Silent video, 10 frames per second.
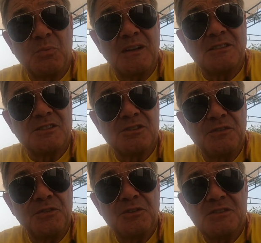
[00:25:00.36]
as well so
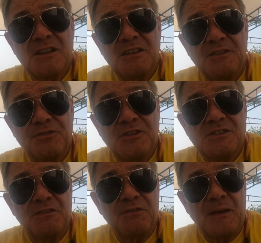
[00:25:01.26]
if you can tell your
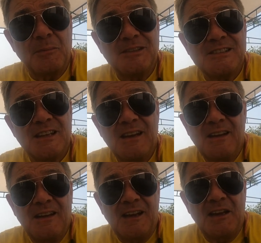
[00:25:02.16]
friends and families
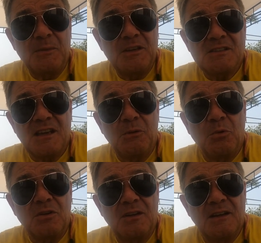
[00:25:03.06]
enemies
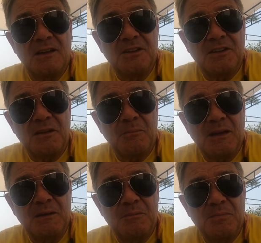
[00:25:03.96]
anyone you think
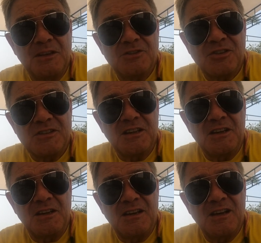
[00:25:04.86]
might be interested
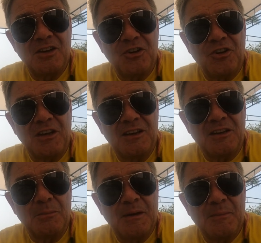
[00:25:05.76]
in learning a
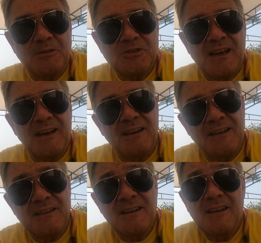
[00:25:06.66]
little bit about
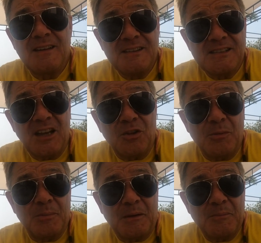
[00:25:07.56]
Thailand tell them
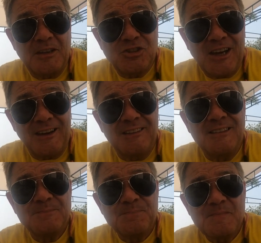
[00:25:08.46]
about my channel
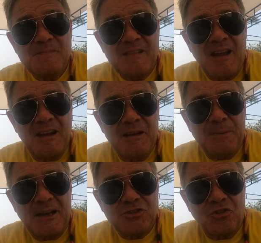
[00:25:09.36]
uh,
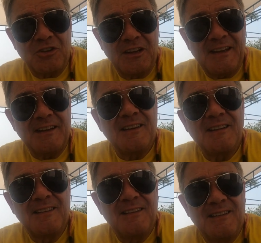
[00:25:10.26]
pass on the link
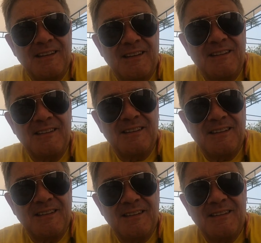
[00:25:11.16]
and
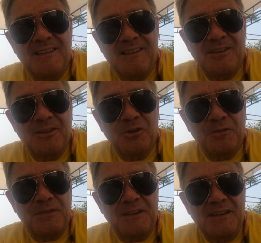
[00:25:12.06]
uh,
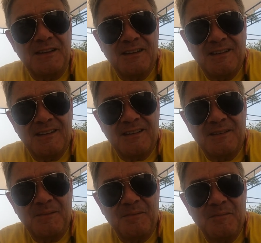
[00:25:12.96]
hopefully
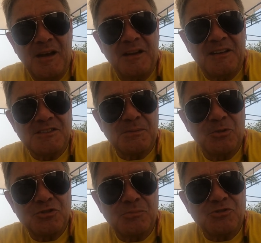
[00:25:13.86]
um, I'll get some
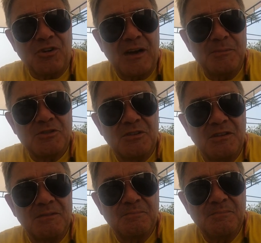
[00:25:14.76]
more subscribers to